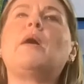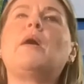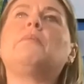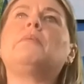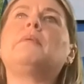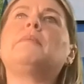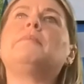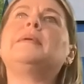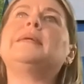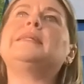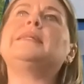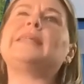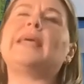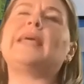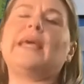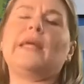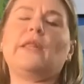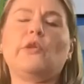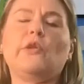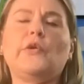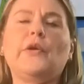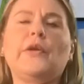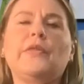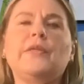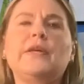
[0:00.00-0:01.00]
probably be
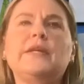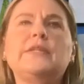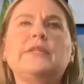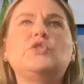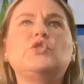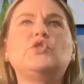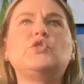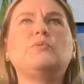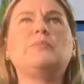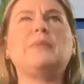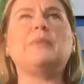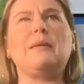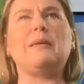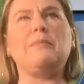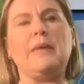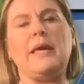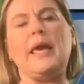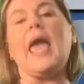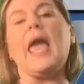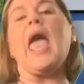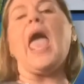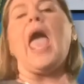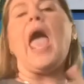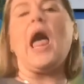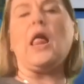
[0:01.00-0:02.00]
tailoring this to
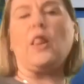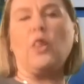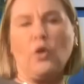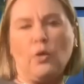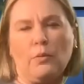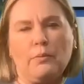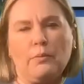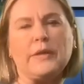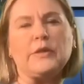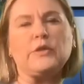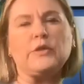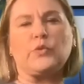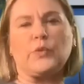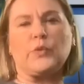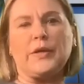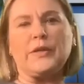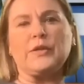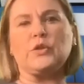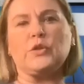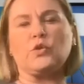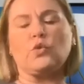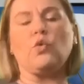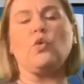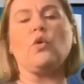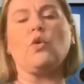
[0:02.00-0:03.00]
maybe elementary
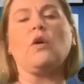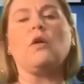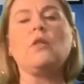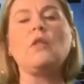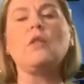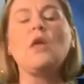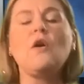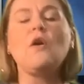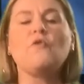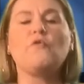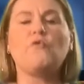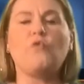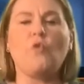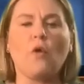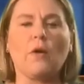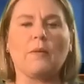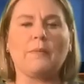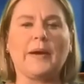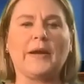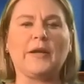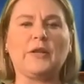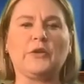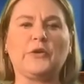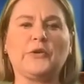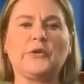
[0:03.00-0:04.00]
school for
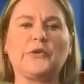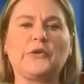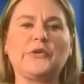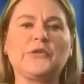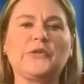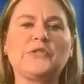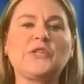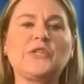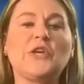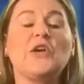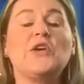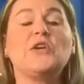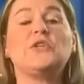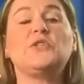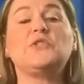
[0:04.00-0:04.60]
my learners.